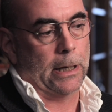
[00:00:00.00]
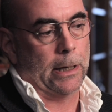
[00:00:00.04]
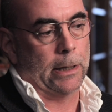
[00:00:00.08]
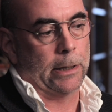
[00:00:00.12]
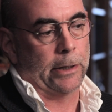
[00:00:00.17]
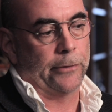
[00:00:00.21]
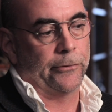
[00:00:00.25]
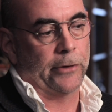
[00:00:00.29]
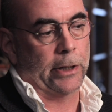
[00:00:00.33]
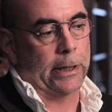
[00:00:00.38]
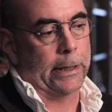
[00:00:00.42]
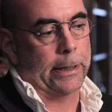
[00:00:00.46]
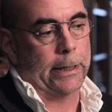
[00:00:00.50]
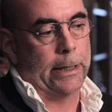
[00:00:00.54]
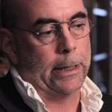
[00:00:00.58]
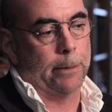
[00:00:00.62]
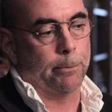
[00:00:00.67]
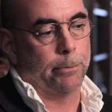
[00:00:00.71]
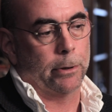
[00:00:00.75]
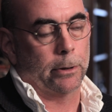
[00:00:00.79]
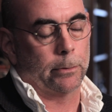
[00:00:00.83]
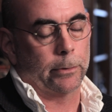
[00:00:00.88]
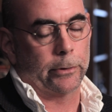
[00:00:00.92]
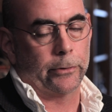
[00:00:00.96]
and I said, I
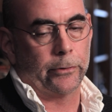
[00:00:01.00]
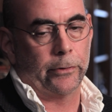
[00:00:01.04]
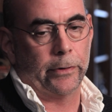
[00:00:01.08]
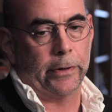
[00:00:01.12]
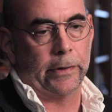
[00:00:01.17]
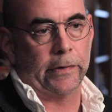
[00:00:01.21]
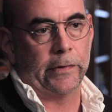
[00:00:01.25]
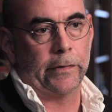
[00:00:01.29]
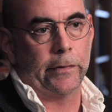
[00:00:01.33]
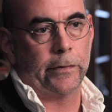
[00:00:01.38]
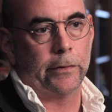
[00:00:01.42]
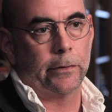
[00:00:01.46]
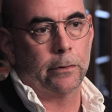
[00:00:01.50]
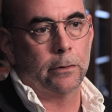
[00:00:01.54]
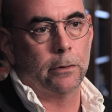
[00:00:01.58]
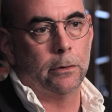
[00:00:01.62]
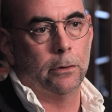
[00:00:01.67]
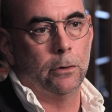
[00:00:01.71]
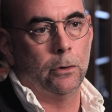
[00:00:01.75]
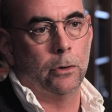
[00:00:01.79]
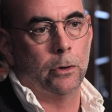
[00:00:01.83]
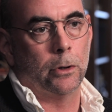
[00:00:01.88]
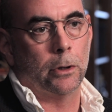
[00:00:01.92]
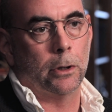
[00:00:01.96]
can't publish this.
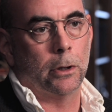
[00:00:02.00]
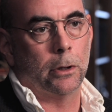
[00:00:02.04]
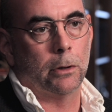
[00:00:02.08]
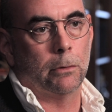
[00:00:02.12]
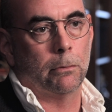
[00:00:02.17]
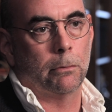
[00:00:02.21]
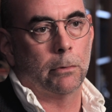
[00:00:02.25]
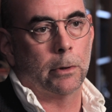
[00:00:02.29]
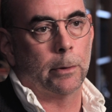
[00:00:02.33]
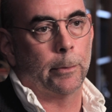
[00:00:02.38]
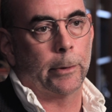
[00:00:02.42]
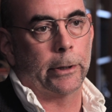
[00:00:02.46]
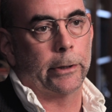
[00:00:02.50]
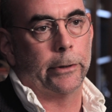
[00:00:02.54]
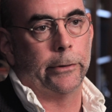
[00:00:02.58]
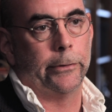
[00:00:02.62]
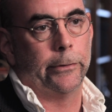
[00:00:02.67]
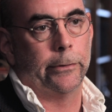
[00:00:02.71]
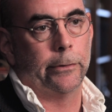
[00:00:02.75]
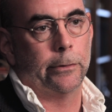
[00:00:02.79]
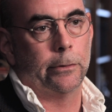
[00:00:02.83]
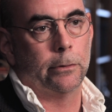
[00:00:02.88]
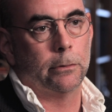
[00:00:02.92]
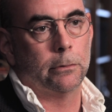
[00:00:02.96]
You know, what am I going
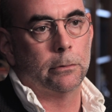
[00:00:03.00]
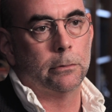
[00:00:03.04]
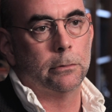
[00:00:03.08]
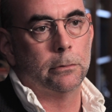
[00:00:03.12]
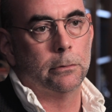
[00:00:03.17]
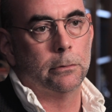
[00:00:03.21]
to do?